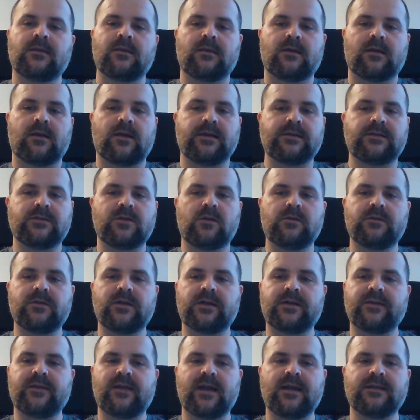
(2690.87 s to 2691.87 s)
I told
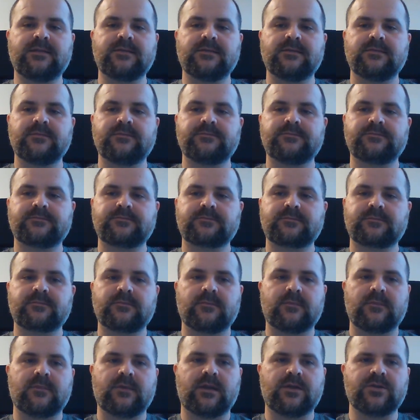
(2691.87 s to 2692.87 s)
her that,
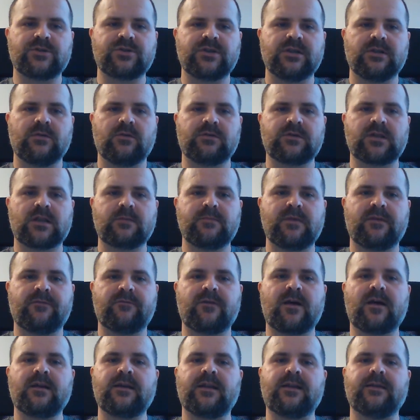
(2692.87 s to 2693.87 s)
and she looked at me
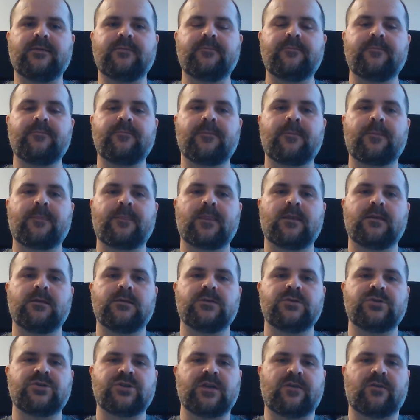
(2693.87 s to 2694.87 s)
funny.
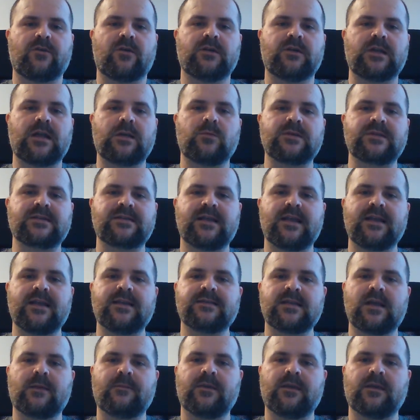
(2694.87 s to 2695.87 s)
She thought I was saying
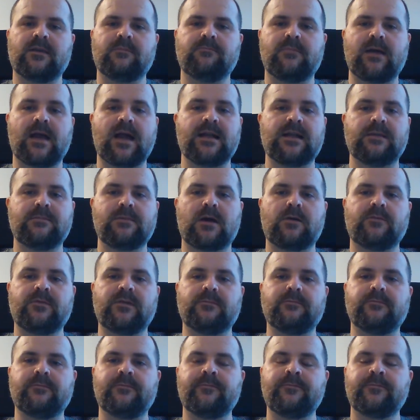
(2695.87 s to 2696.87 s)
something bad about
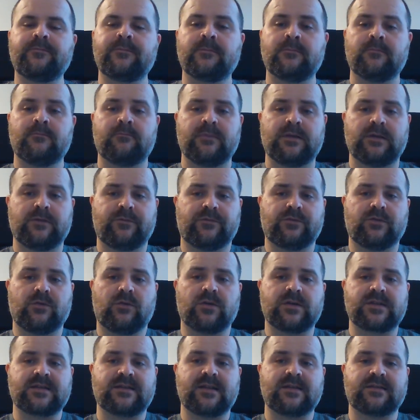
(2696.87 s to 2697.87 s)
them, but of
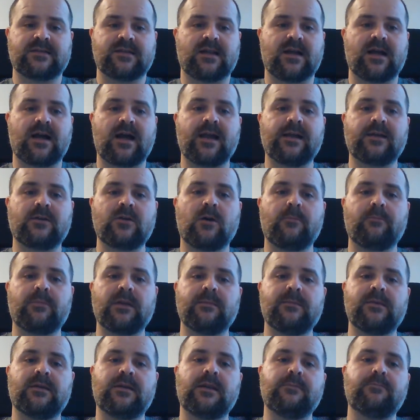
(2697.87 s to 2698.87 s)
course that's a high
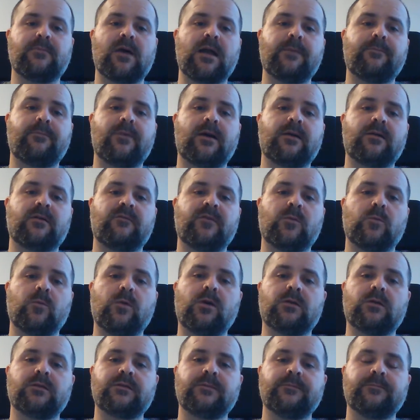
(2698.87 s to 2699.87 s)
compliment in my part of the
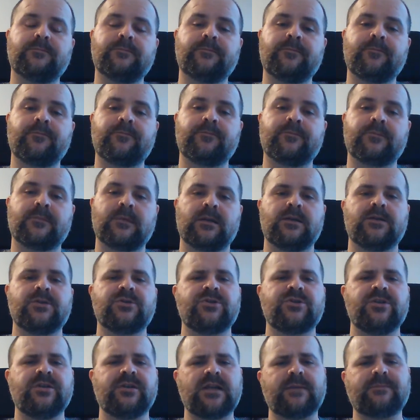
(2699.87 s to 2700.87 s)
world.
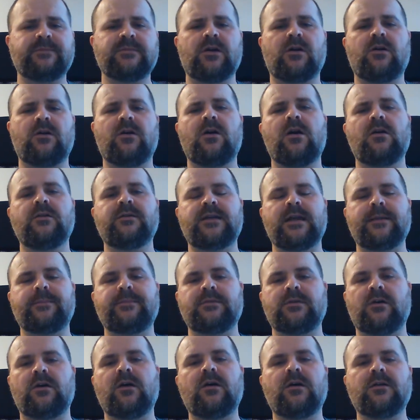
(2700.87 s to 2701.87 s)
She kept on,
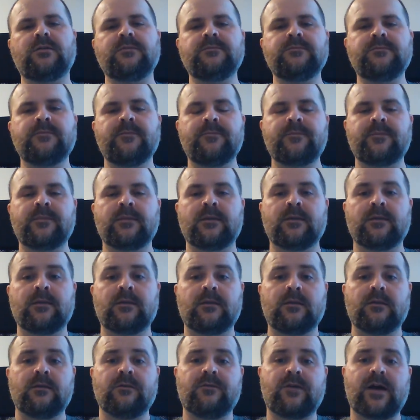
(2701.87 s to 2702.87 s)

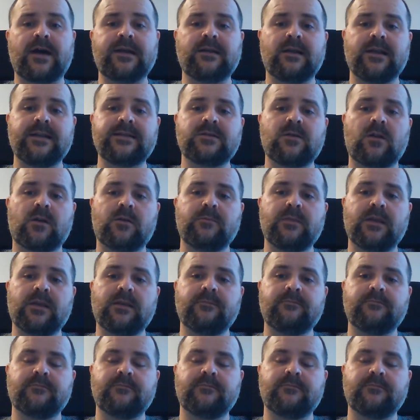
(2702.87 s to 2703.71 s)
finally told me,